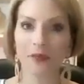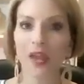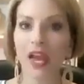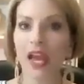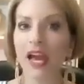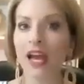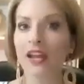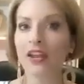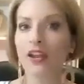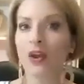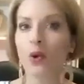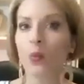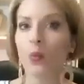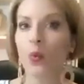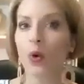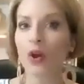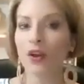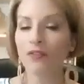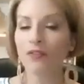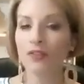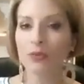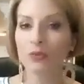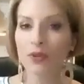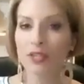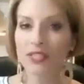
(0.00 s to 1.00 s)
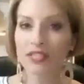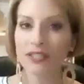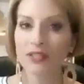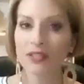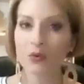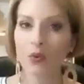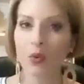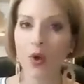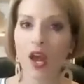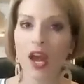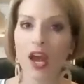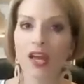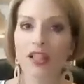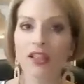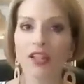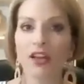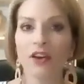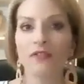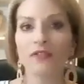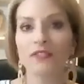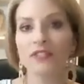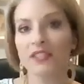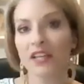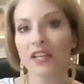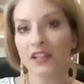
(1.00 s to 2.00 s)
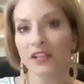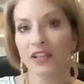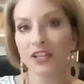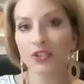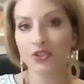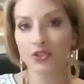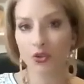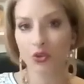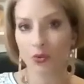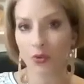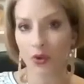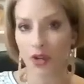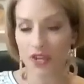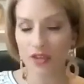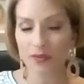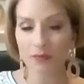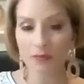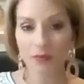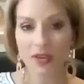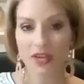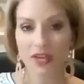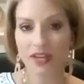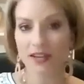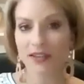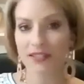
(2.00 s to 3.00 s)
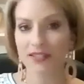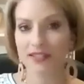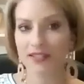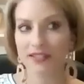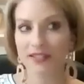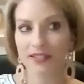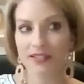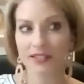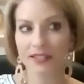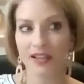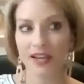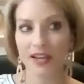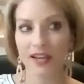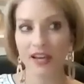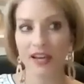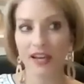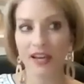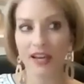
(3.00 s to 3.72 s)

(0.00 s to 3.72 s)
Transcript: And one of the reasons why I love selling jewelry, because